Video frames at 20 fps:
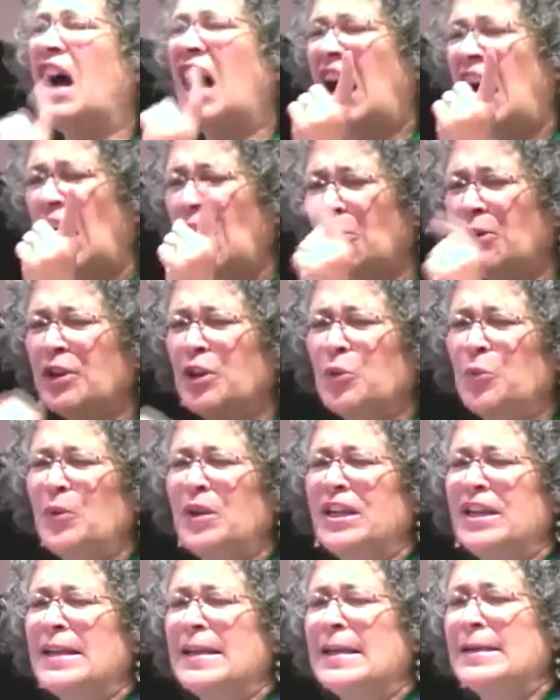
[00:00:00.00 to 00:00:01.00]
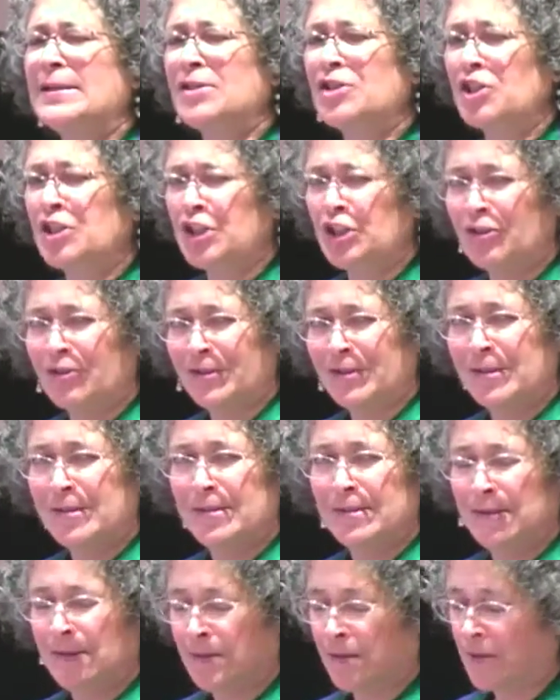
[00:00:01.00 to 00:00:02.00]
how can we engineer a
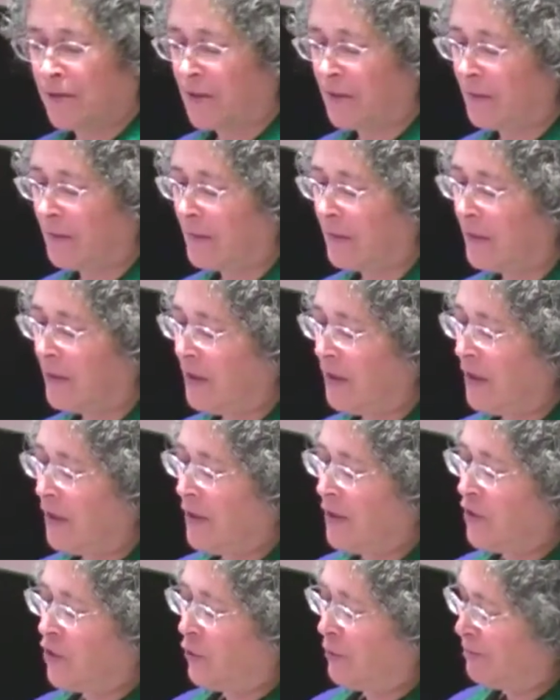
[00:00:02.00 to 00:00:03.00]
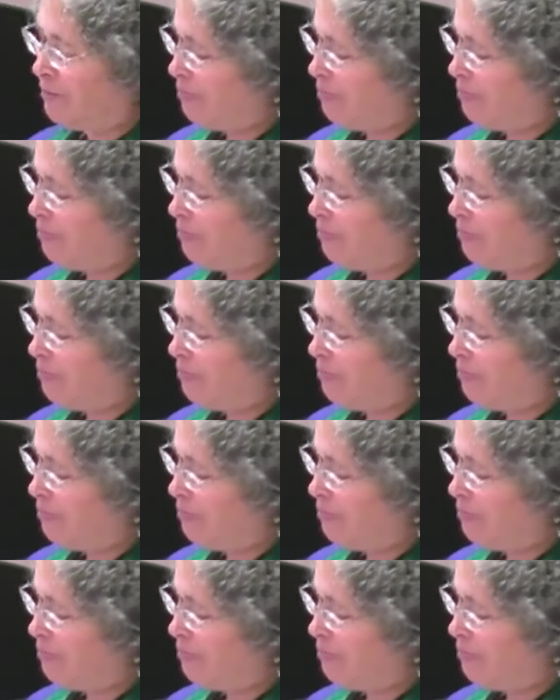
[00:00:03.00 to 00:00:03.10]
system to